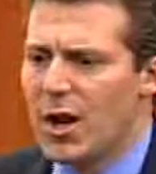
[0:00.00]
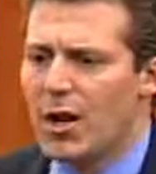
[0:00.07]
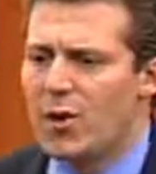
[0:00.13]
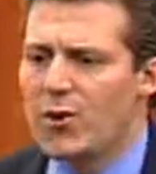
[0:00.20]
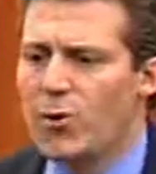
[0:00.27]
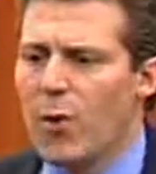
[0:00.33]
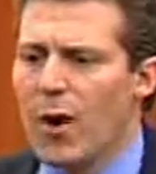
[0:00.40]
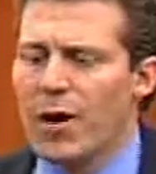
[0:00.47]

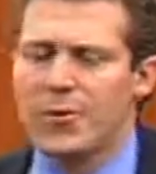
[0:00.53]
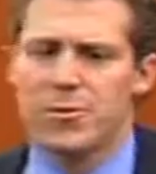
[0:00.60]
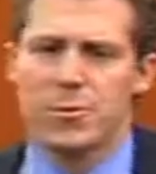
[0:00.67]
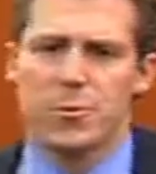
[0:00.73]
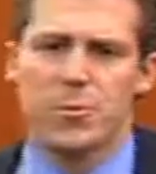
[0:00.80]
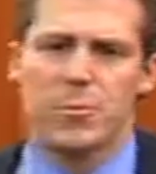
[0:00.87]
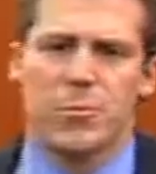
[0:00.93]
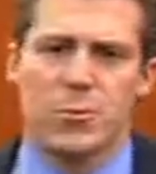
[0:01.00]
You want
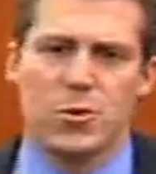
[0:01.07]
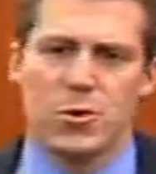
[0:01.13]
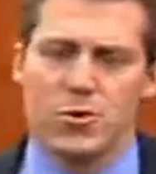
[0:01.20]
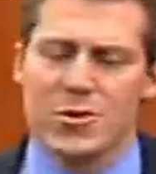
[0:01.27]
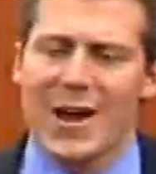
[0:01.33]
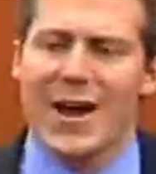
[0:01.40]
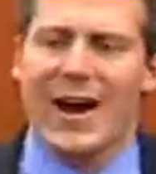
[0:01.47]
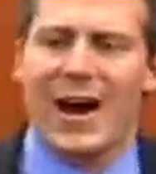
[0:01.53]
to
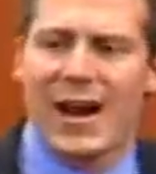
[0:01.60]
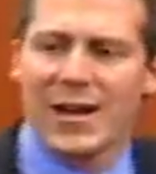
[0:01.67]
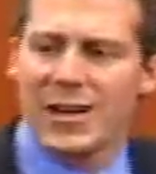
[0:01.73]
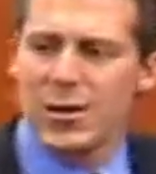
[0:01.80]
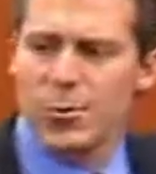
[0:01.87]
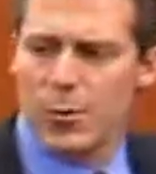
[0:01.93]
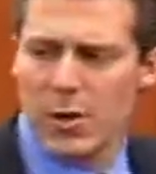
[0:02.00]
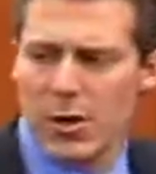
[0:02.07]
use
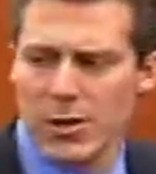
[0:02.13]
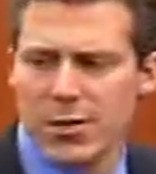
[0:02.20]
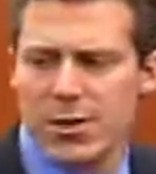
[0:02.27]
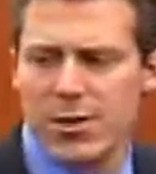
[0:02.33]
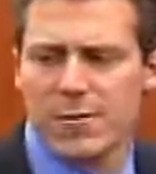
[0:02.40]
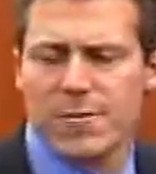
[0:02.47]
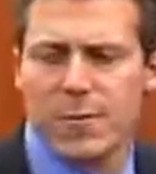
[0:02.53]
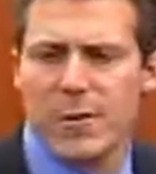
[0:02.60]
highly reluctant
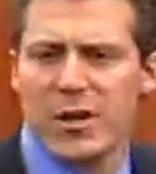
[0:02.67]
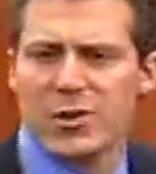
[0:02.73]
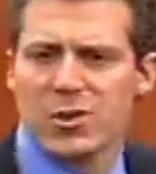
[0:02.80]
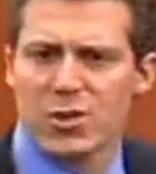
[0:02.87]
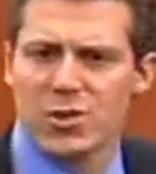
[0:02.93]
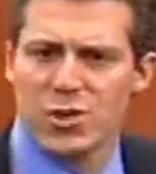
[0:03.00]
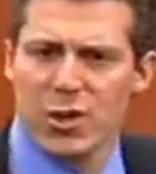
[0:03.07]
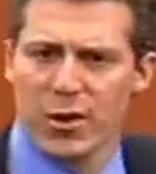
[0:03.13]
information
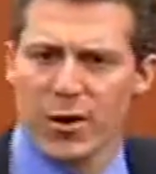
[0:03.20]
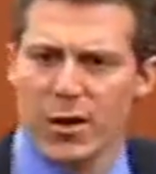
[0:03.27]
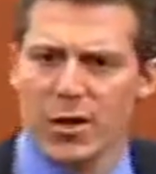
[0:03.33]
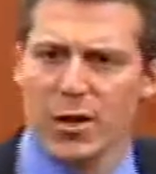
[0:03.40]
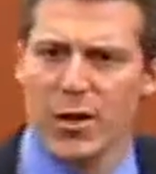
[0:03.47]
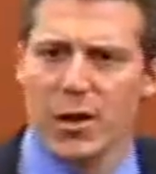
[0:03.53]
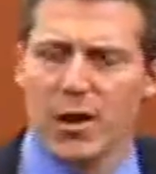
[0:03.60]
sharing.